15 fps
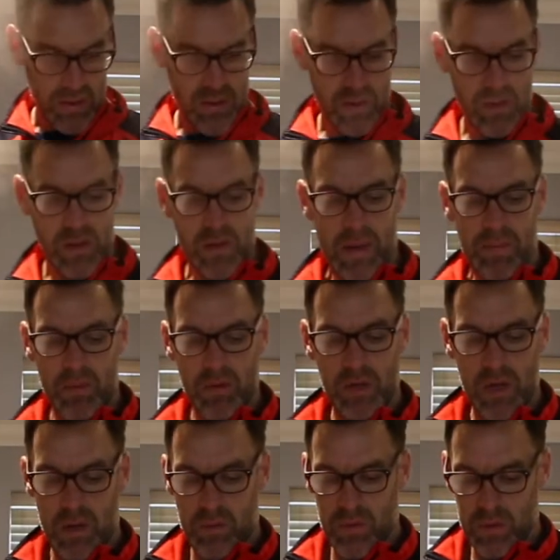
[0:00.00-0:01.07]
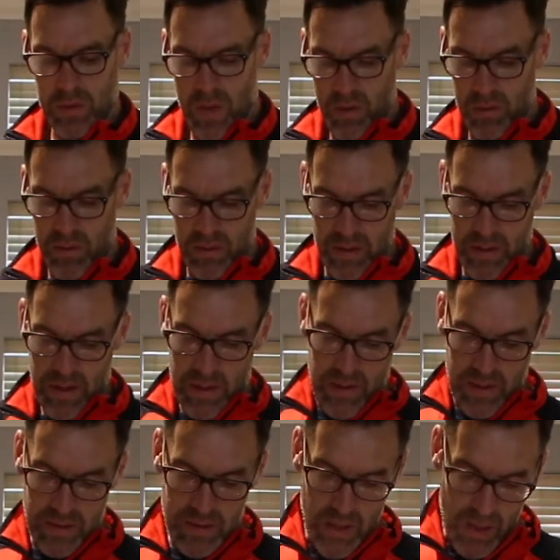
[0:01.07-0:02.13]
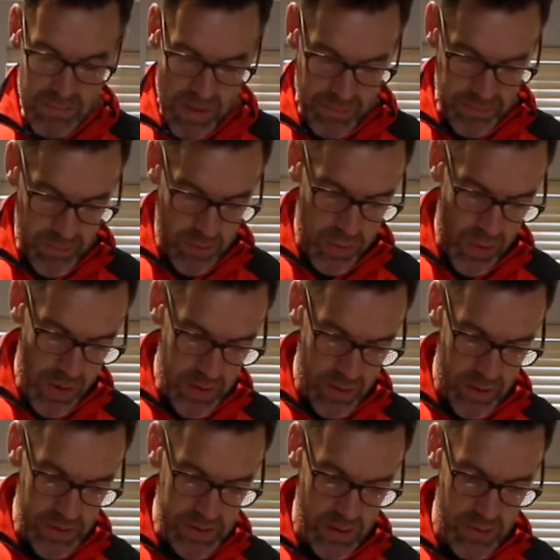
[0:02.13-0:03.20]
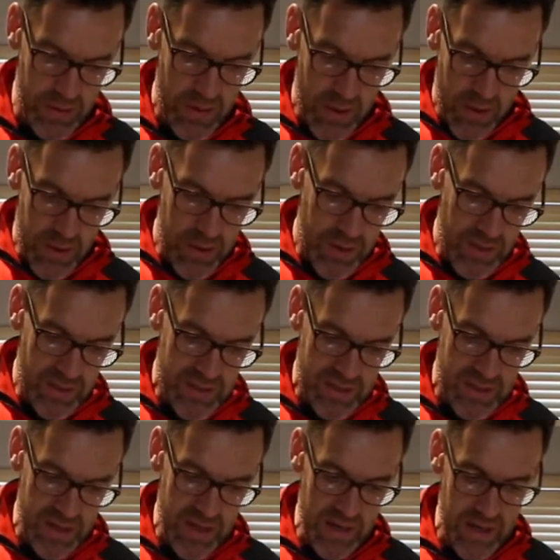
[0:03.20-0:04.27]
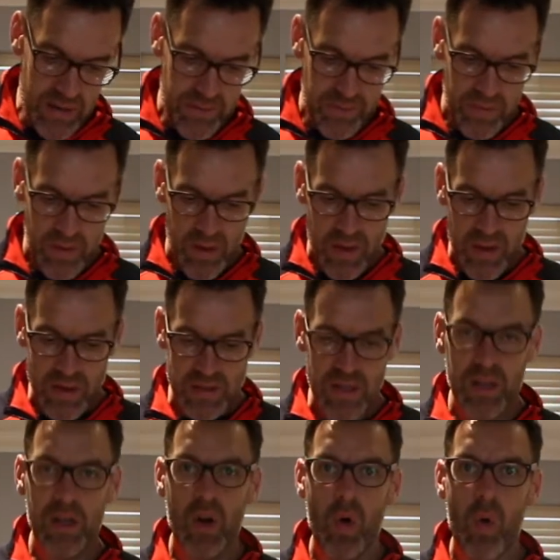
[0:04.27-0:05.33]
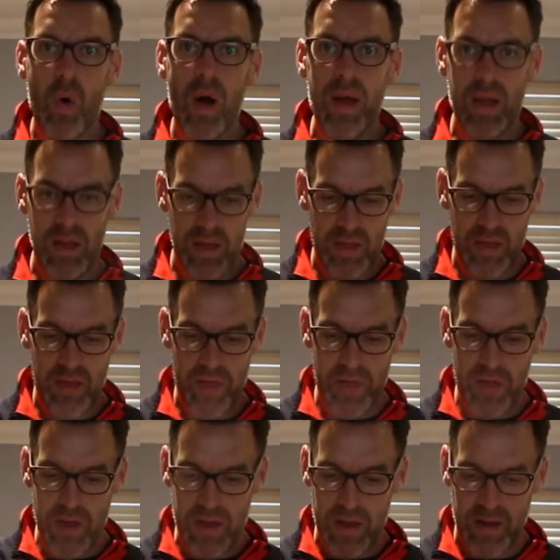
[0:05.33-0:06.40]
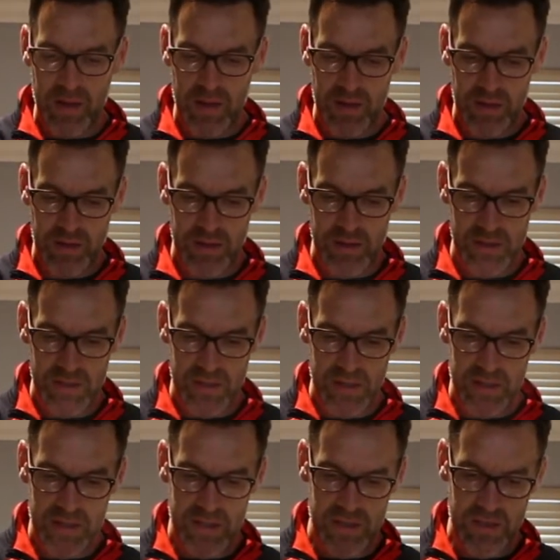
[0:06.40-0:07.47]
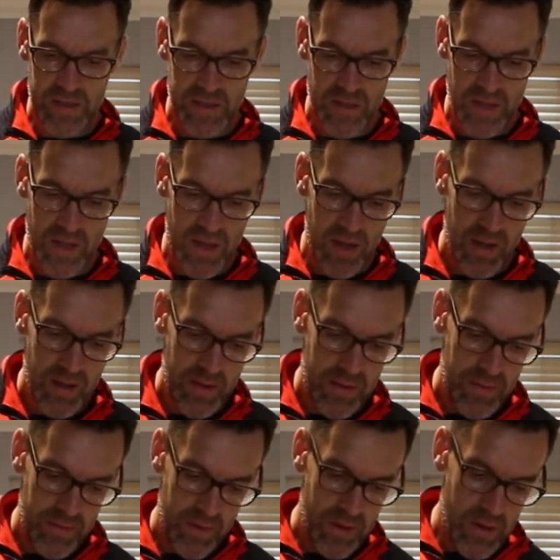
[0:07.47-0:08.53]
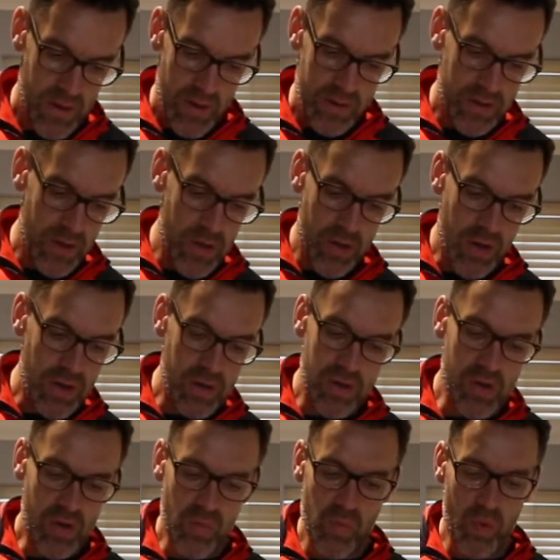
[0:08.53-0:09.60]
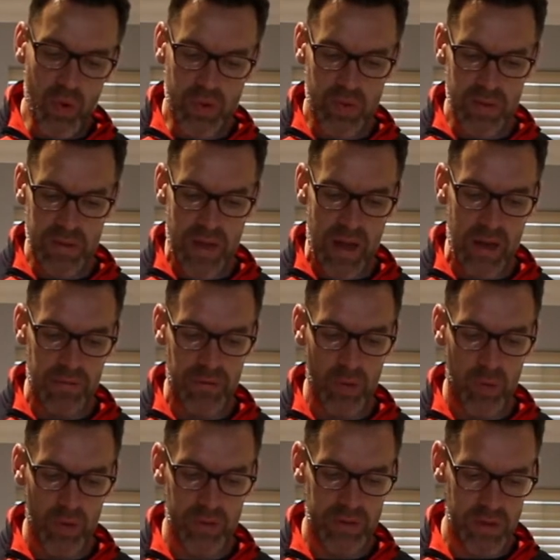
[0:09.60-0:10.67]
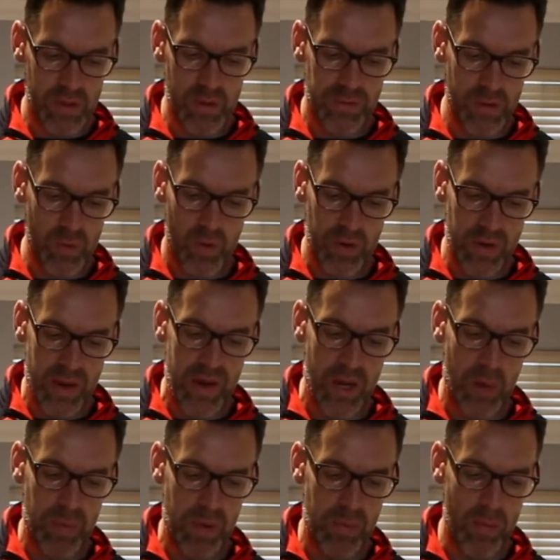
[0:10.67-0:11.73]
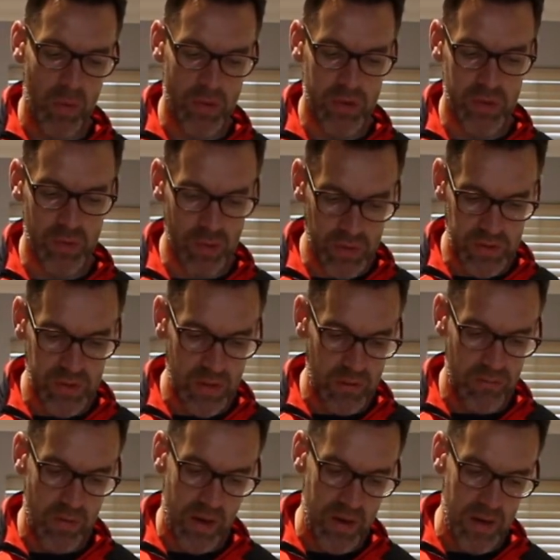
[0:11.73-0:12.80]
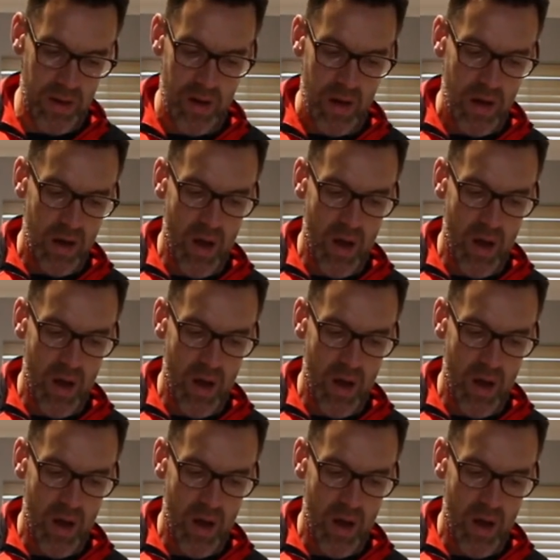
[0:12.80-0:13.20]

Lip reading: So just double check what's going on here. It's come up quite nice, so you can see it's in a quite thick consistency there. So you can water it down if you want to, if you want it a little bit more saucier and runnier.